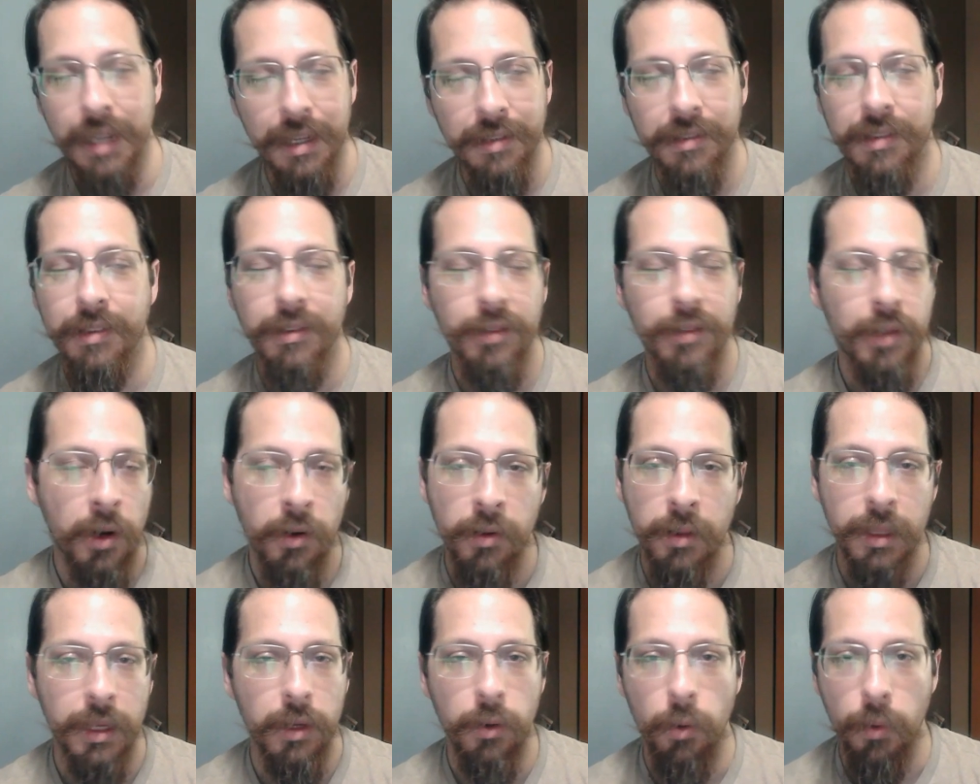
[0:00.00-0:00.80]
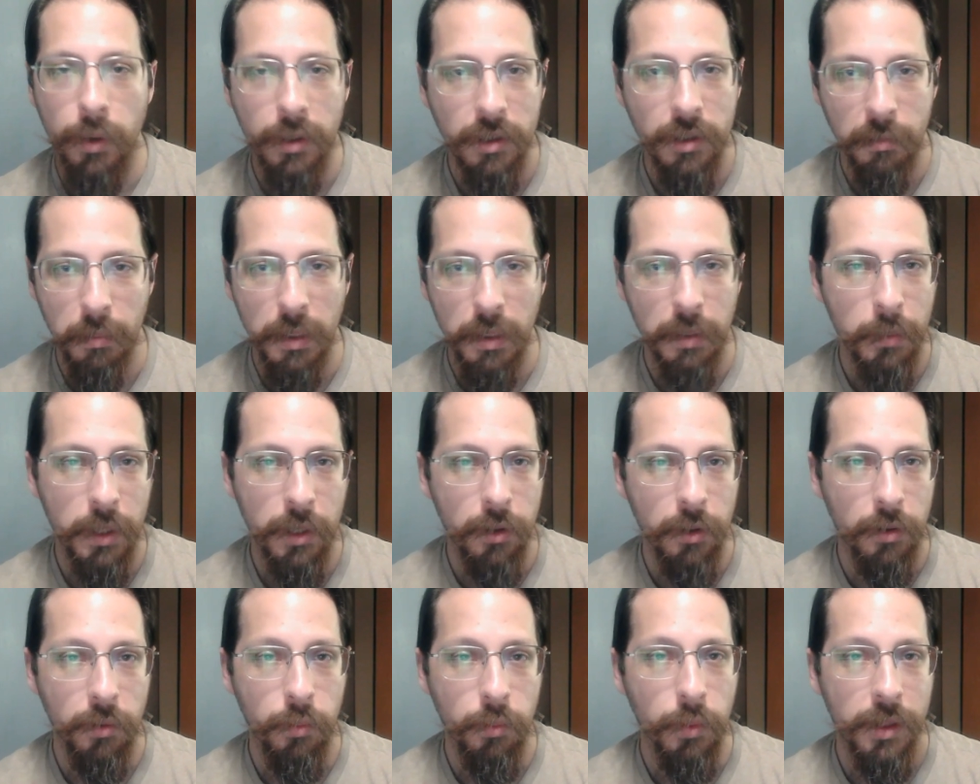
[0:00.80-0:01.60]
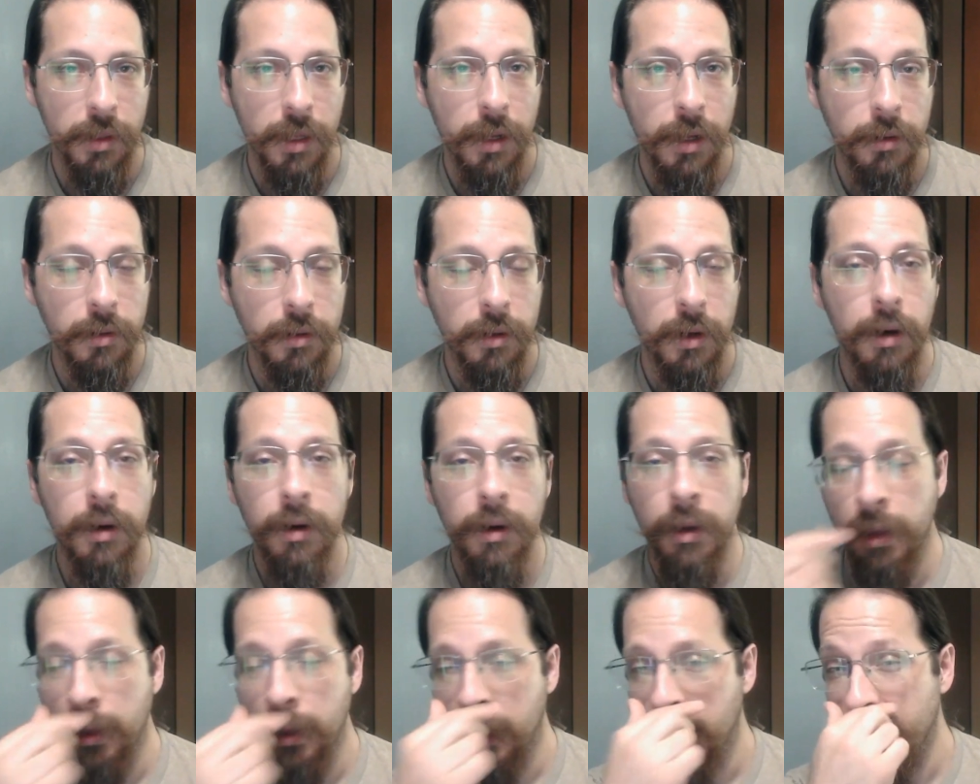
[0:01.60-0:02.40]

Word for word: necessarily going to be mirrored with Eldar.